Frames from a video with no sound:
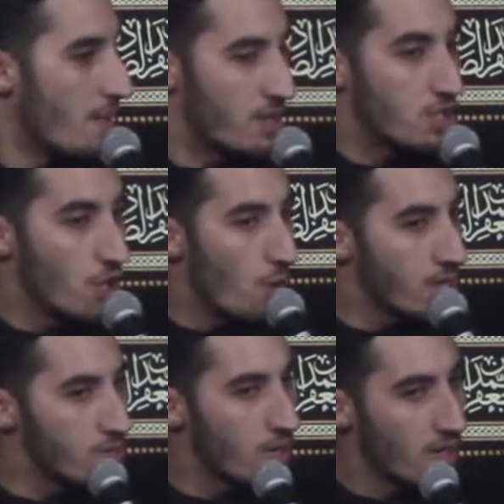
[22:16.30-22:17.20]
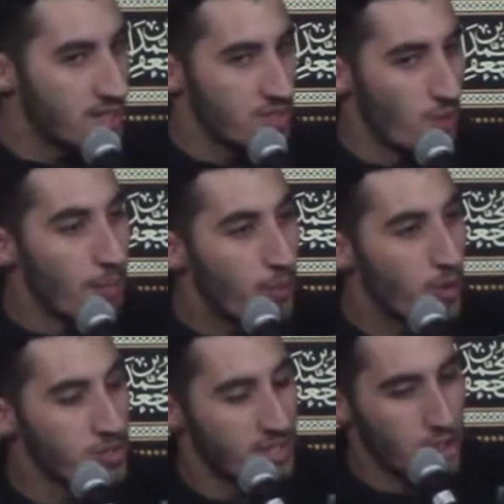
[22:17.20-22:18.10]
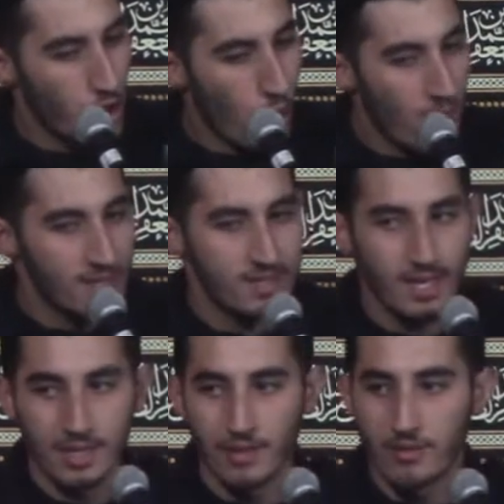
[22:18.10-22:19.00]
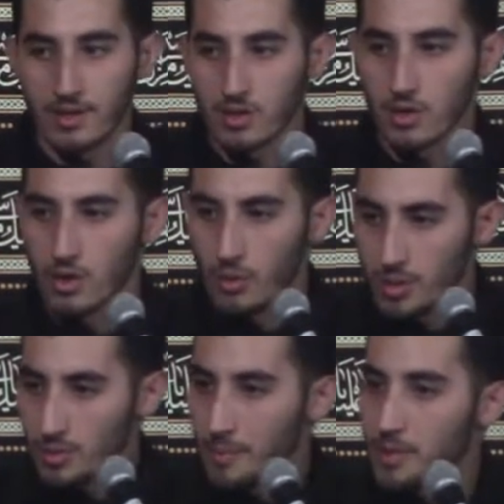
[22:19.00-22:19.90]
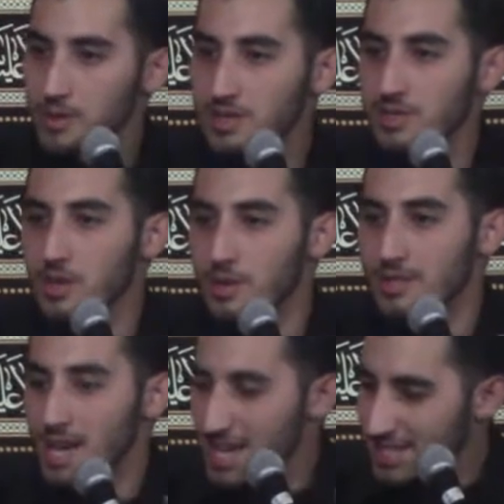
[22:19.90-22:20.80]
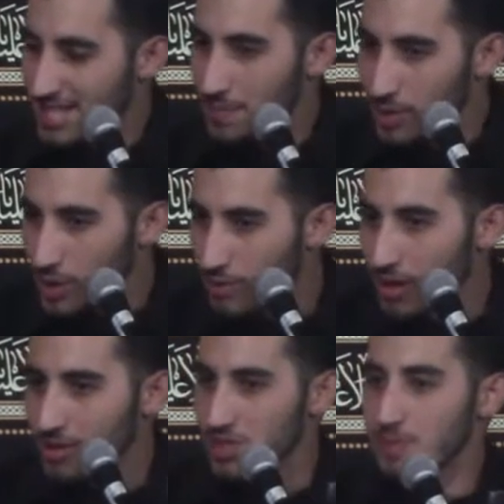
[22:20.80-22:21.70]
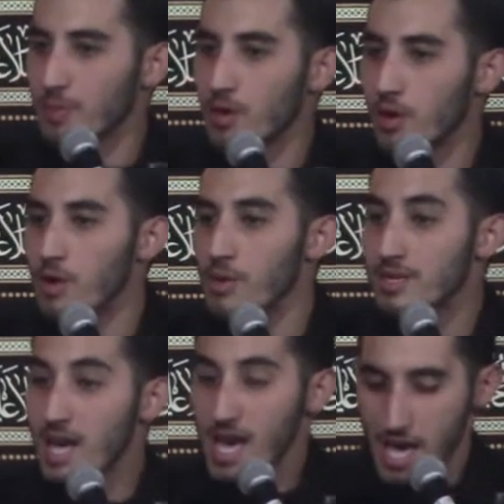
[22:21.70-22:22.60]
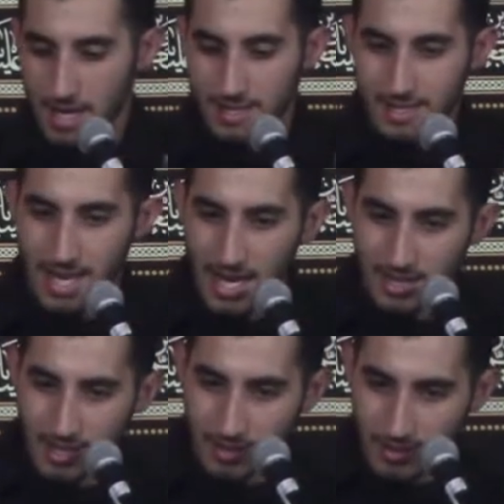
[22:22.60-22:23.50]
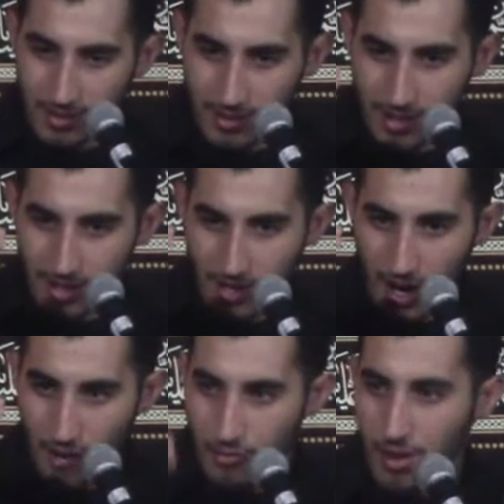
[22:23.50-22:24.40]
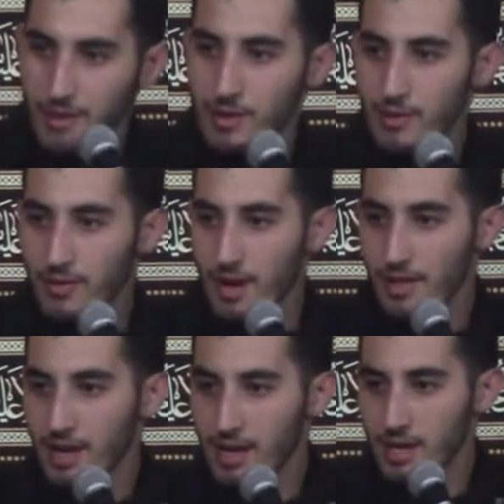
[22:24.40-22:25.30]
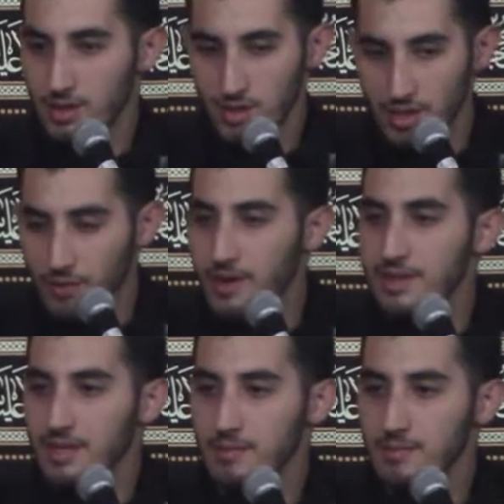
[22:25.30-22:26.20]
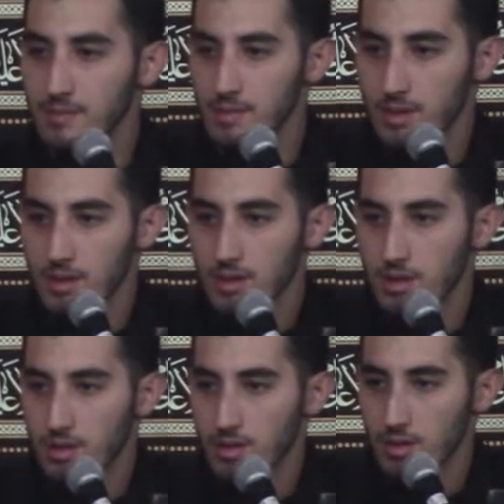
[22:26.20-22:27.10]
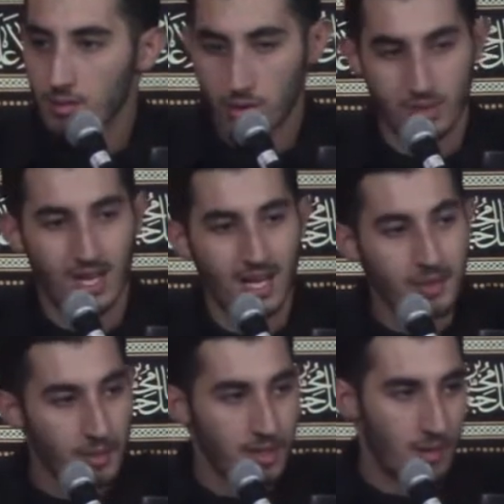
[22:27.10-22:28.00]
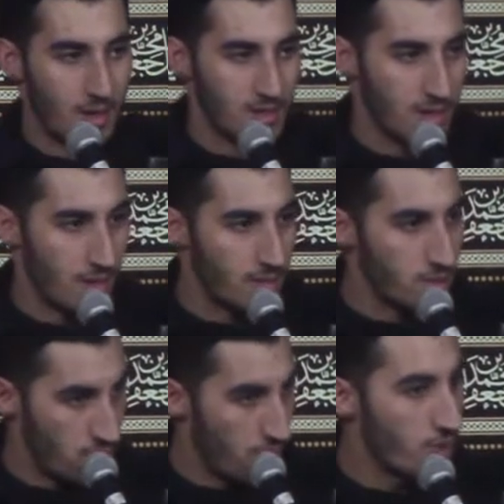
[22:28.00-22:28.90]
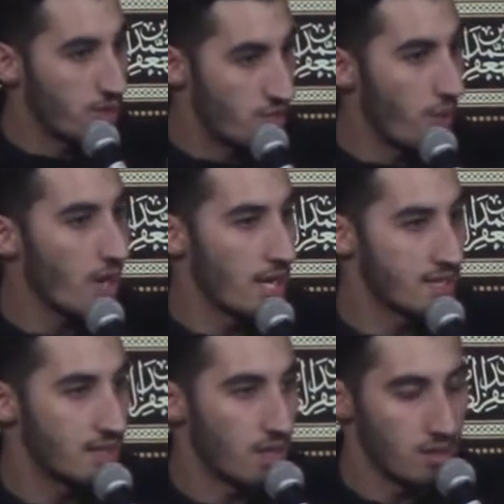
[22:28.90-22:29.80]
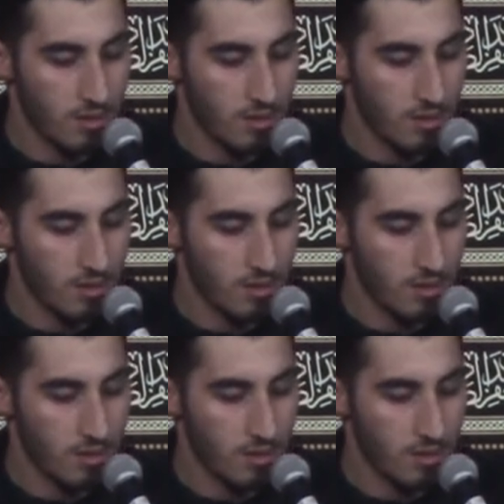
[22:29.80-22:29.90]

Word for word: But she'd always realize there's one person that's always there defending her, always one person that's always sleeping in her father's spot, always he'd stand in in front of her father to defend him, which was Ali ibn Abi Talib. She, re- she realized that.